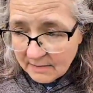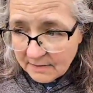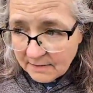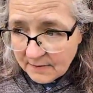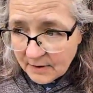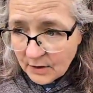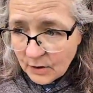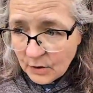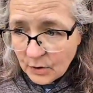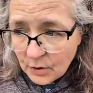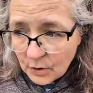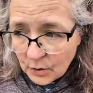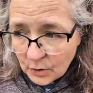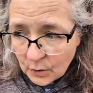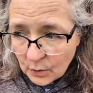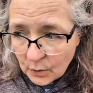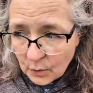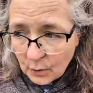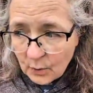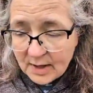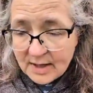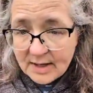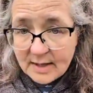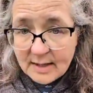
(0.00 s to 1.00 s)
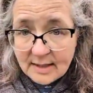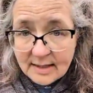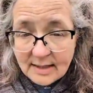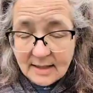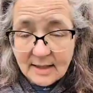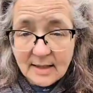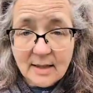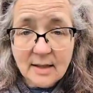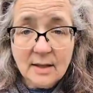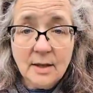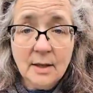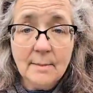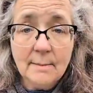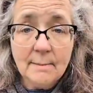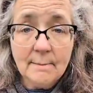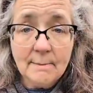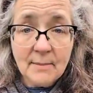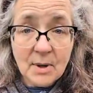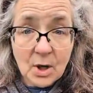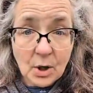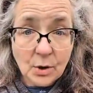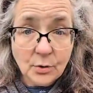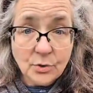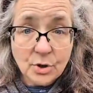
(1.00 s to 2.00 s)
If you
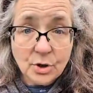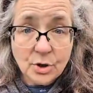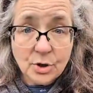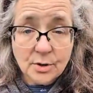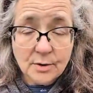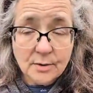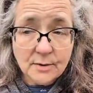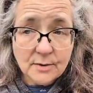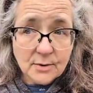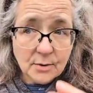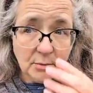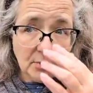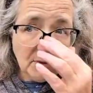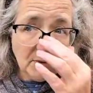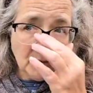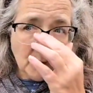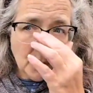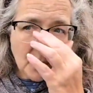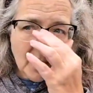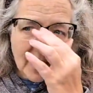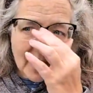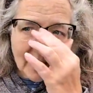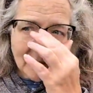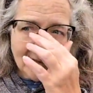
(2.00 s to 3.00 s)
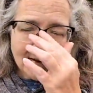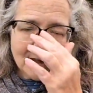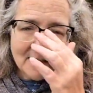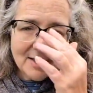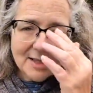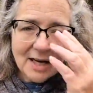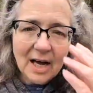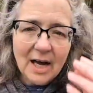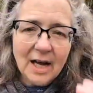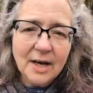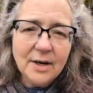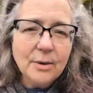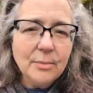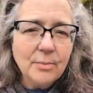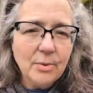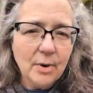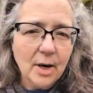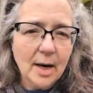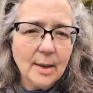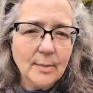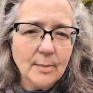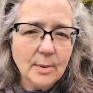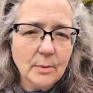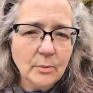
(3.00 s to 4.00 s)
need mulch, so if you have a
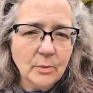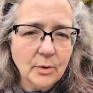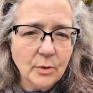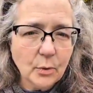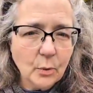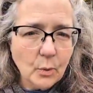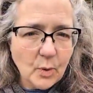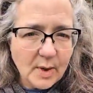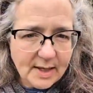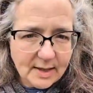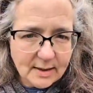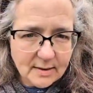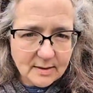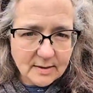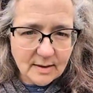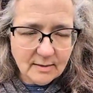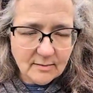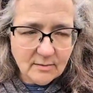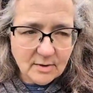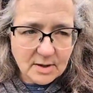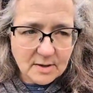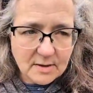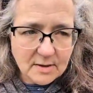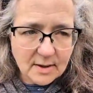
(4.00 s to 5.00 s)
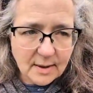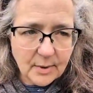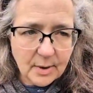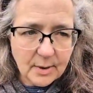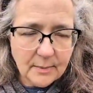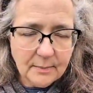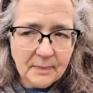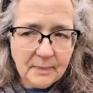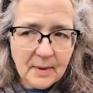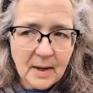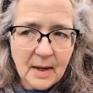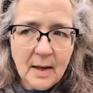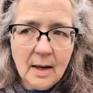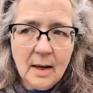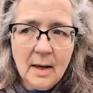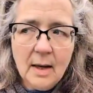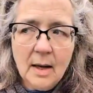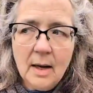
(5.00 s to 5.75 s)
ton of problem with weeds every summer,